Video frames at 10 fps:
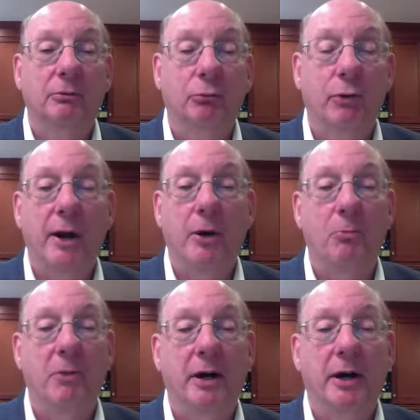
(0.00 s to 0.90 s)

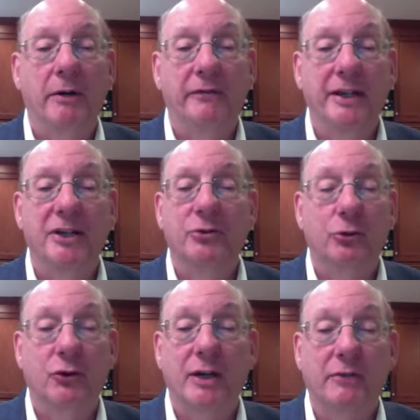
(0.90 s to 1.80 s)
realm of
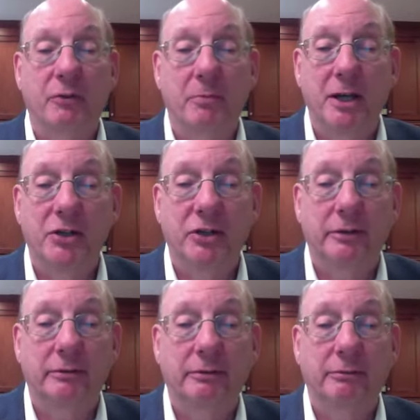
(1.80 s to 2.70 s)
digital
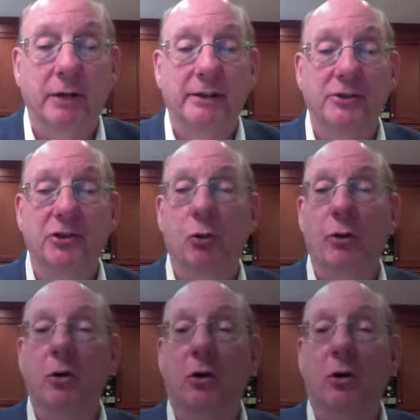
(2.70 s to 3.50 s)
transformation, right? That's going yeah.